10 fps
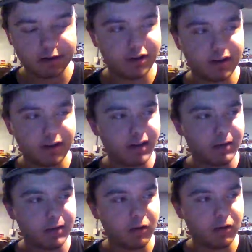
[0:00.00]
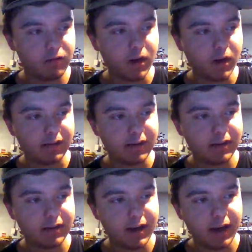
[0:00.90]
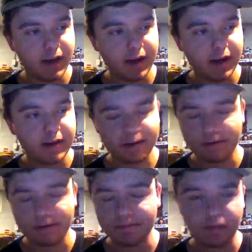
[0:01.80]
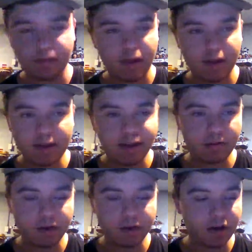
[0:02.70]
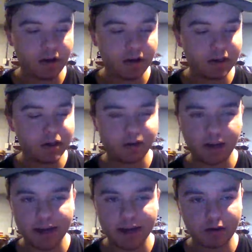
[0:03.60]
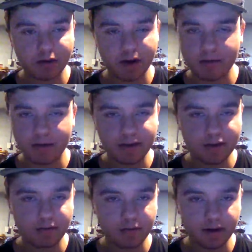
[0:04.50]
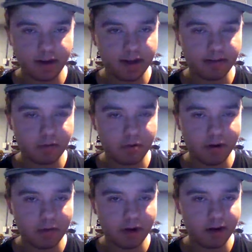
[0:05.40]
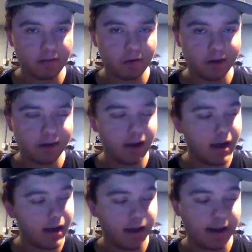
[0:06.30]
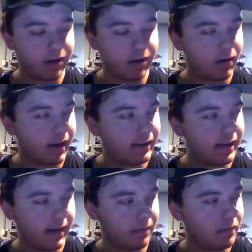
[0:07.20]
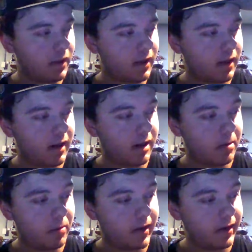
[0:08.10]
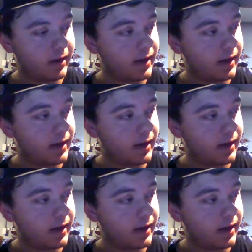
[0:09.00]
just doesn't have a good voice, and this was clearly just a cash grab that they just wanted to get some quick money and run. And I don't like that. But